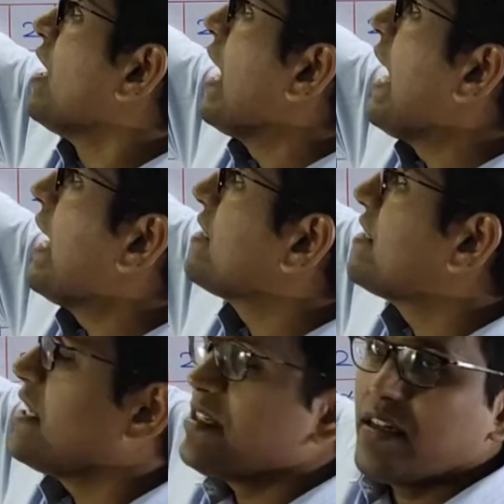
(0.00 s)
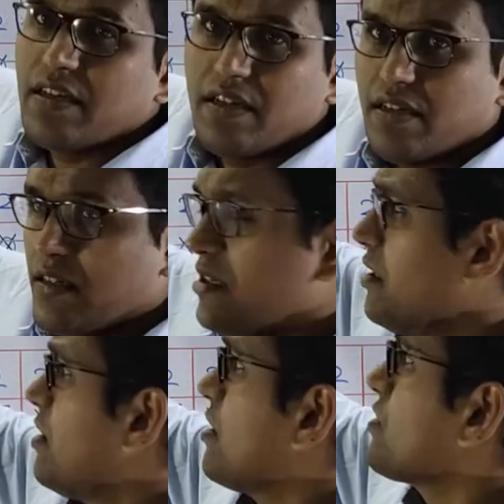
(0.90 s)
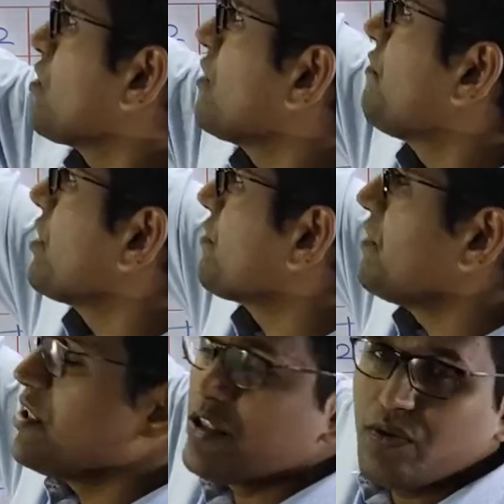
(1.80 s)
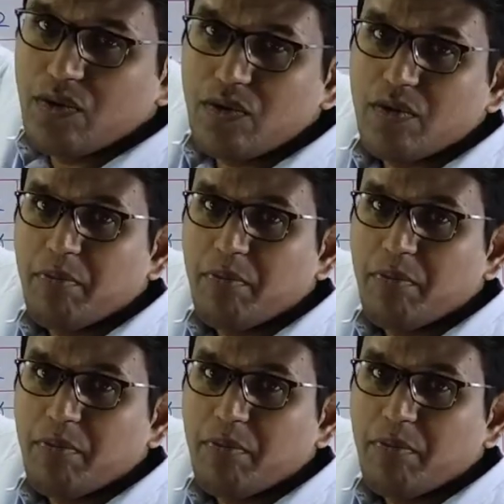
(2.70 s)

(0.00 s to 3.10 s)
and then first we need to